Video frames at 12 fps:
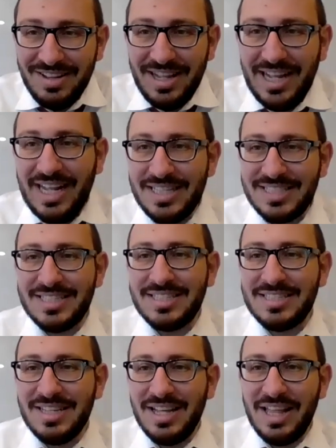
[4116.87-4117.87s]
It's
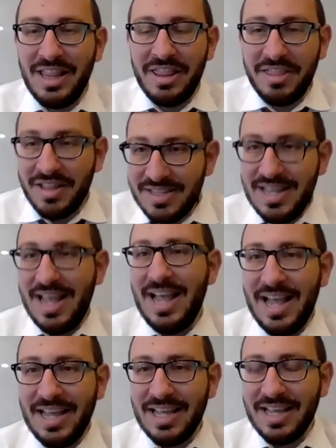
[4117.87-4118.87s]
the
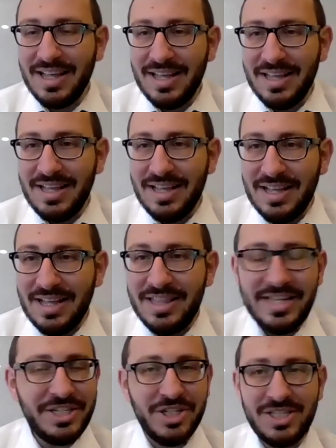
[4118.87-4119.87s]
day
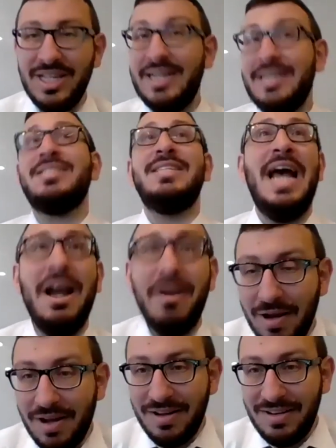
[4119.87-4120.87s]
that, just like
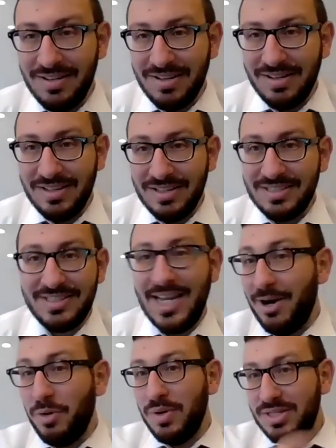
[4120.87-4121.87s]
Sarah,
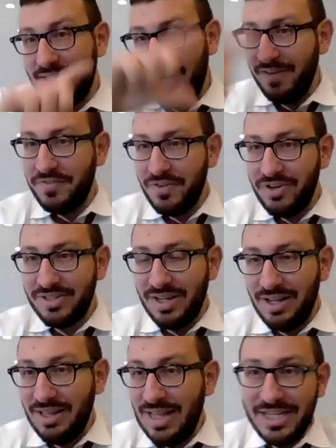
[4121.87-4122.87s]
Sarah was
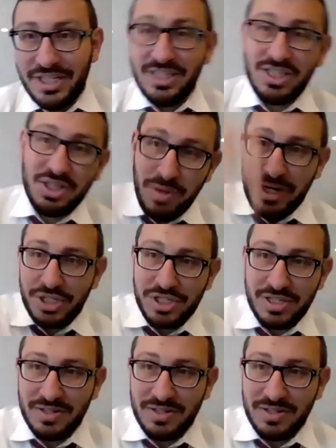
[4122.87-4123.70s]
infertile and she switched.